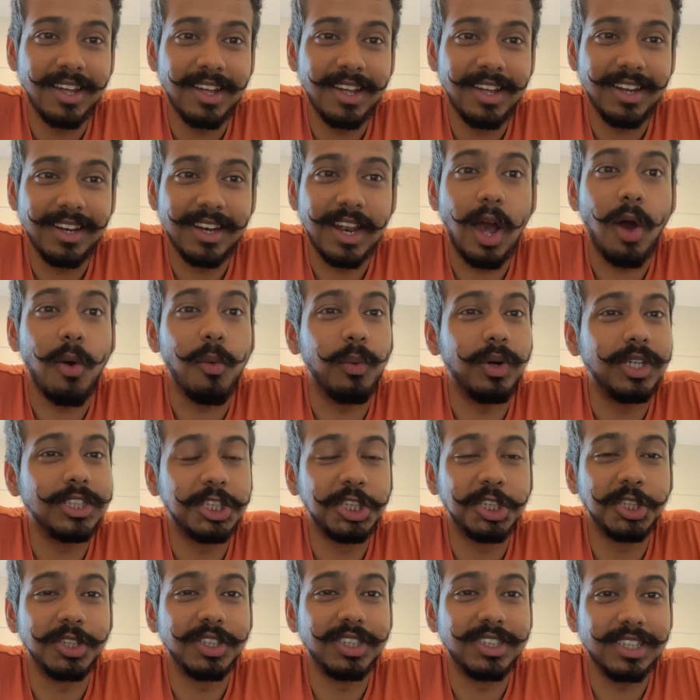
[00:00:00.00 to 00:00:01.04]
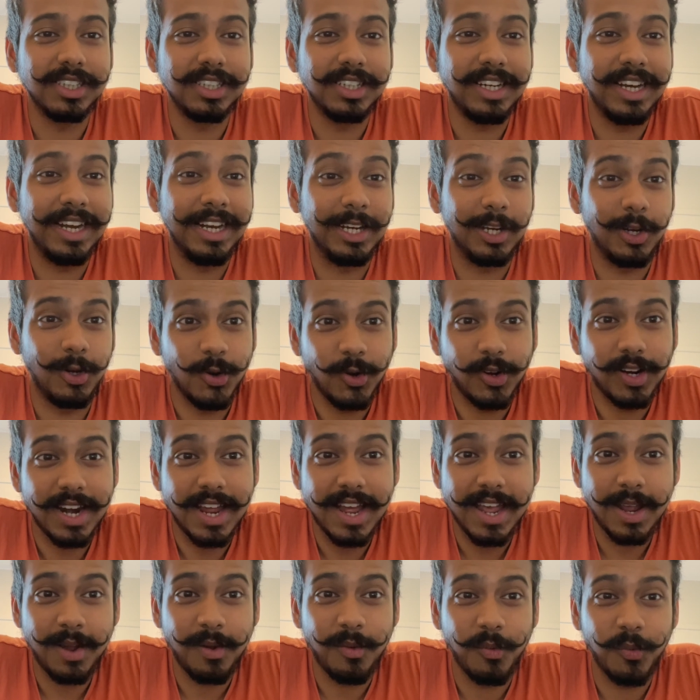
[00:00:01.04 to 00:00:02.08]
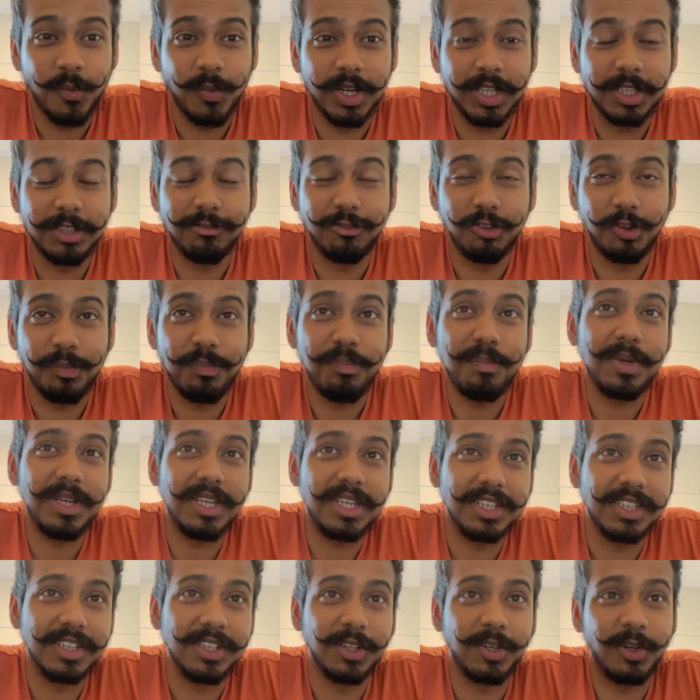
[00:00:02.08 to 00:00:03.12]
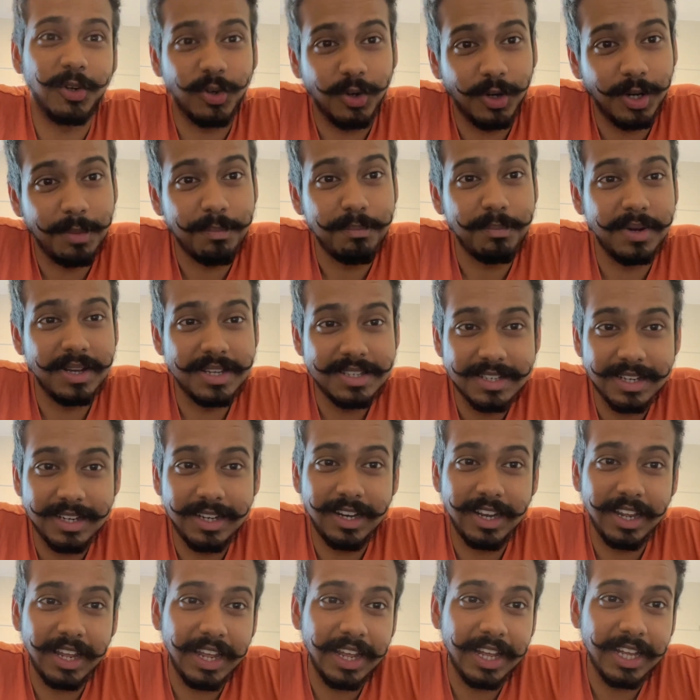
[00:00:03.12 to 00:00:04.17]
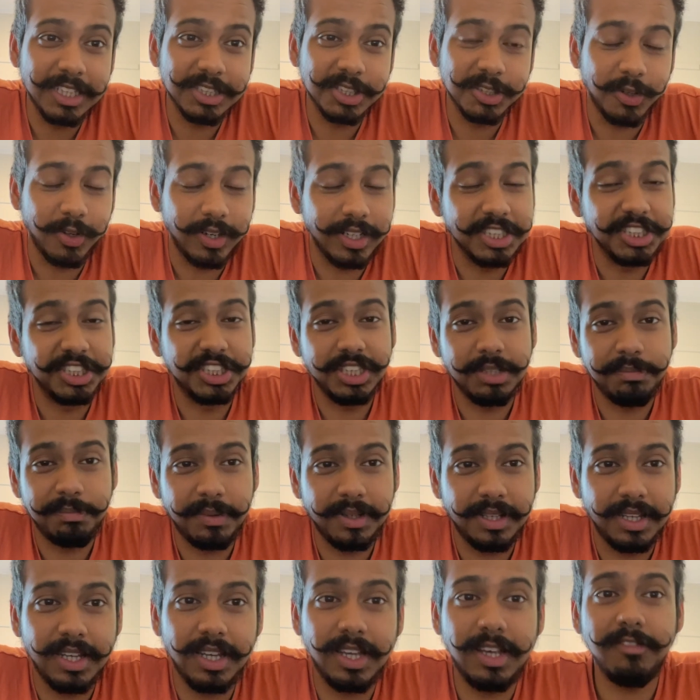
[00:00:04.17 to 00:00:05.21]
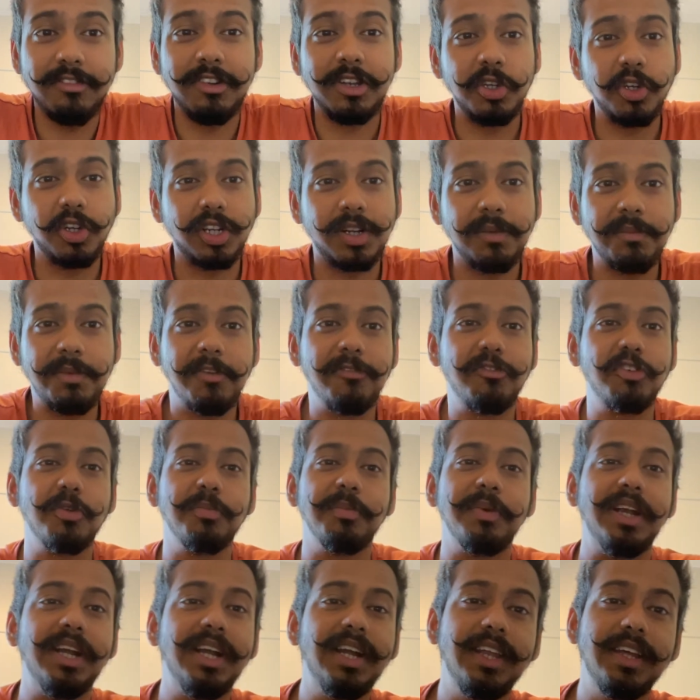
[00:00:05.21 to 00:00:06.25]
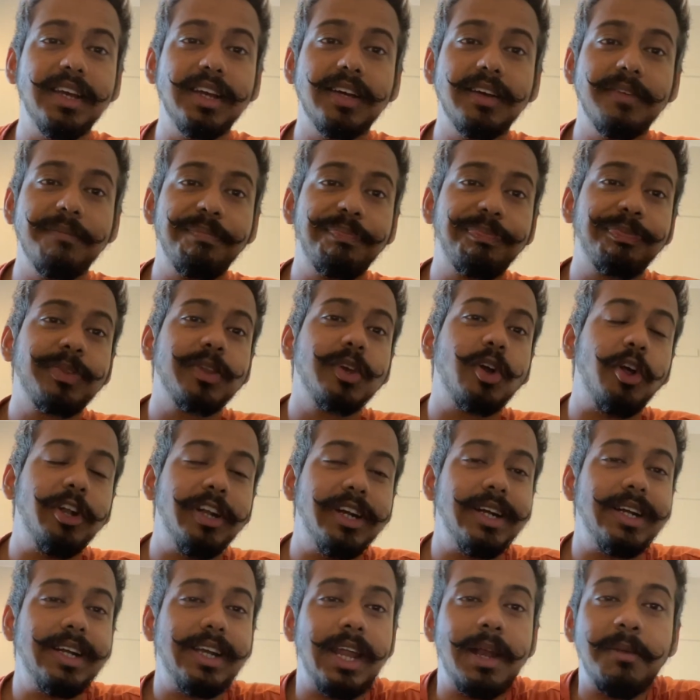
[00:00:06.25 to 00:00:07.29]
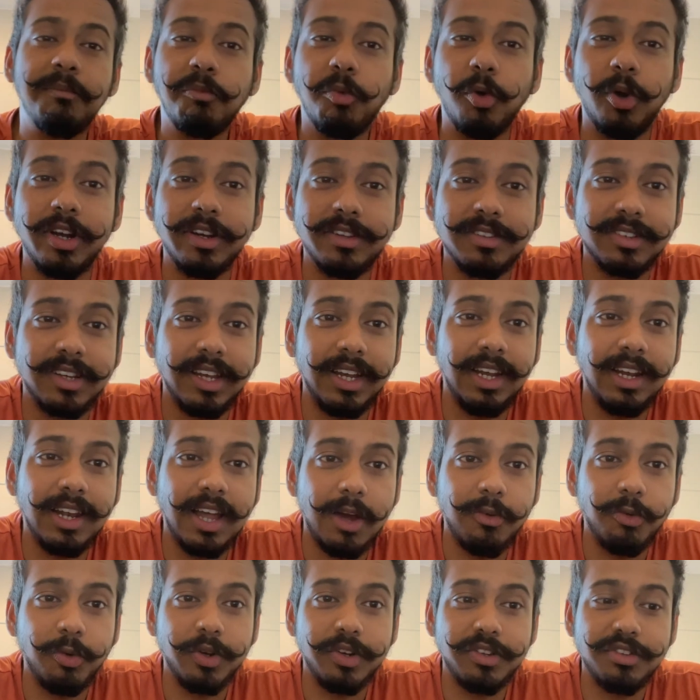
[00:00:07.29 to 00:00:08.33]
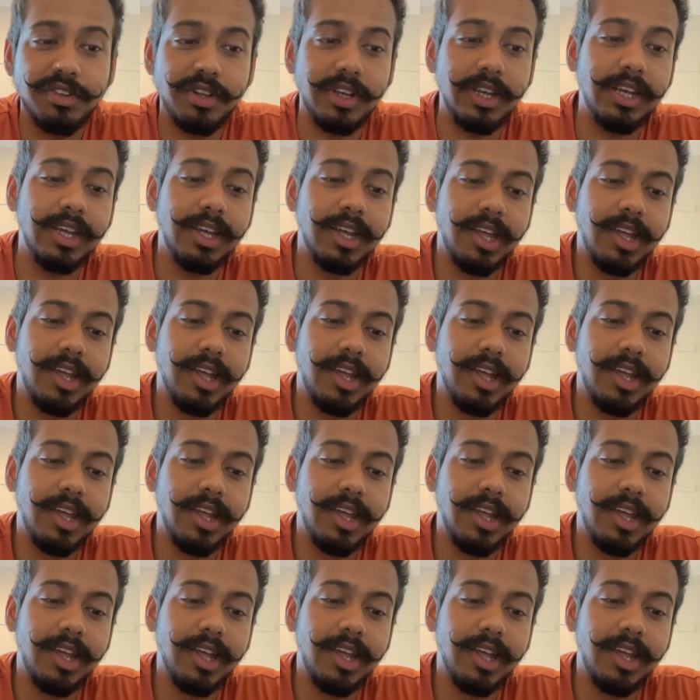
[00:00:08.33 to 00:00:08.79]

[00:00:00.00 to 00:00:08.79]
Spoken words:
Now, what should it look like? What would be a good percentage or a GPA when you're coming from India? On a 10-point scale, I would say